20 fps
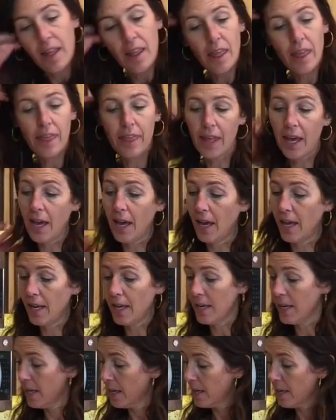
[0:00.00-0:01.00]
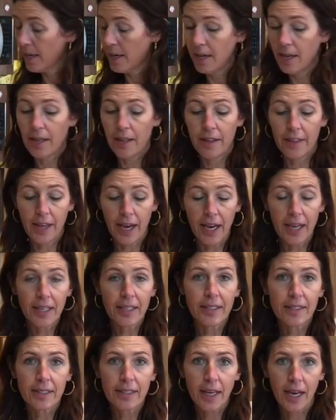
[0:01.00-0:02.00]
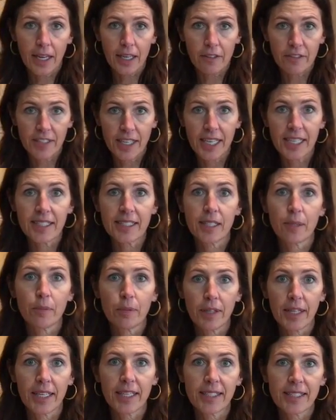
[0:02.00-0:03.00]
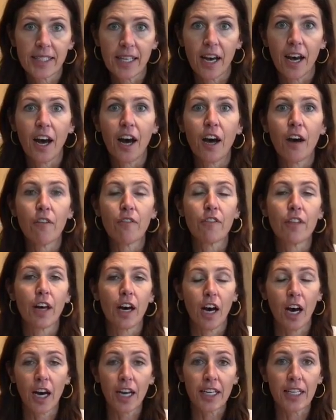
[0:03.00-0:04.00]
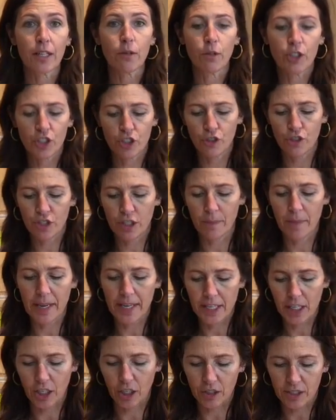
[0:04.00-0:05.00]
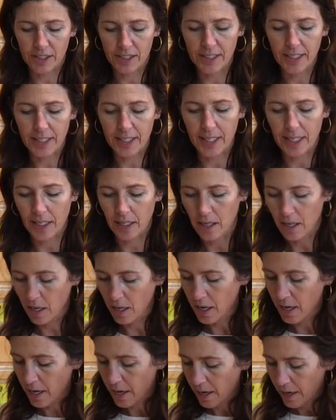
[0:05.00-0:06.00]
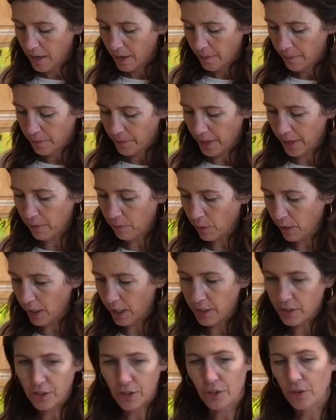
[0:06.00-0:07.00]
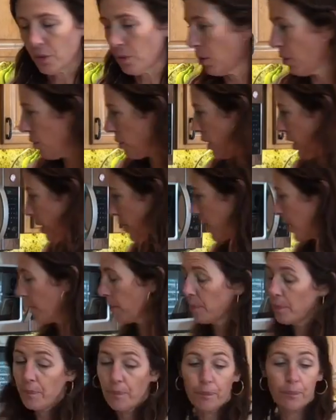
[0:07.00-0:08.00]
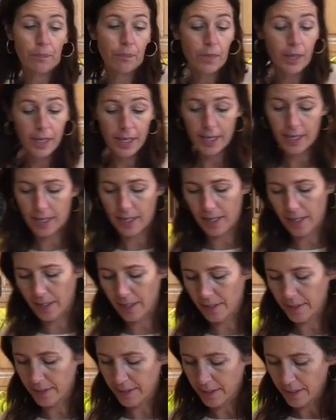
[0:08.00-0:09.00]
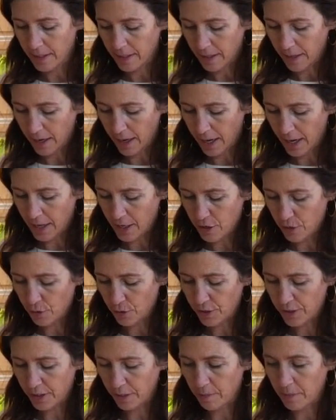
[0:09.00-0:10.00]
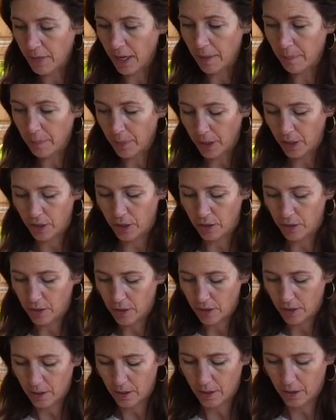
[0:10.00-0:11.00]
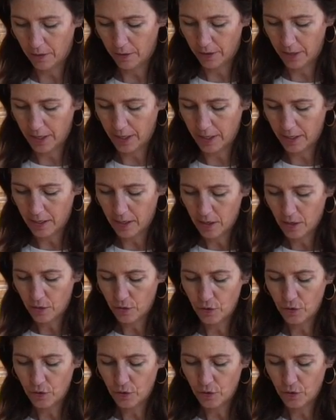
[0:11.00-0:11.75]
Then that kind of takes the place of the honey, which used to make it all sticky. Then what I do, hold on a minute, is I use some nut butter, all right?